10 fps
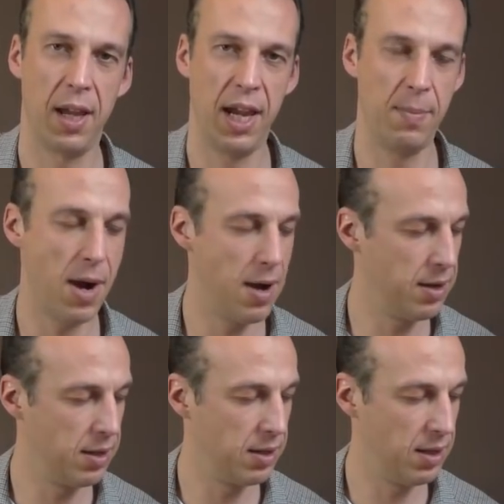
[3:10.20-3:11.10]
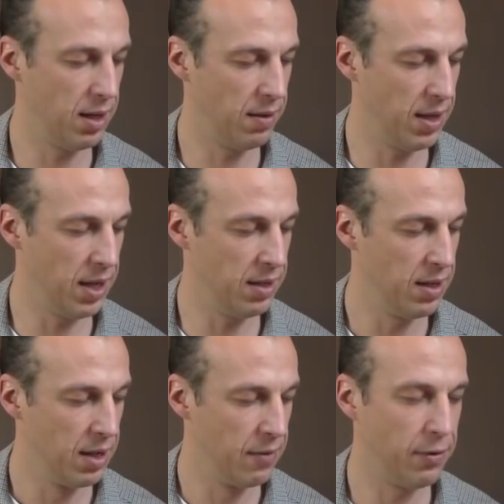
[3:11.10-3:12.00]
A minor. And then
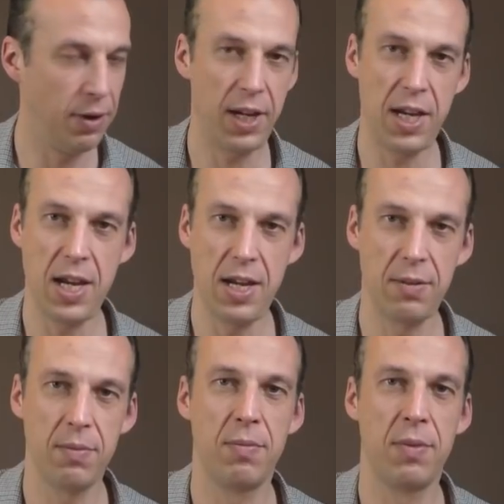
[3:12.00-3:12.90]
for E,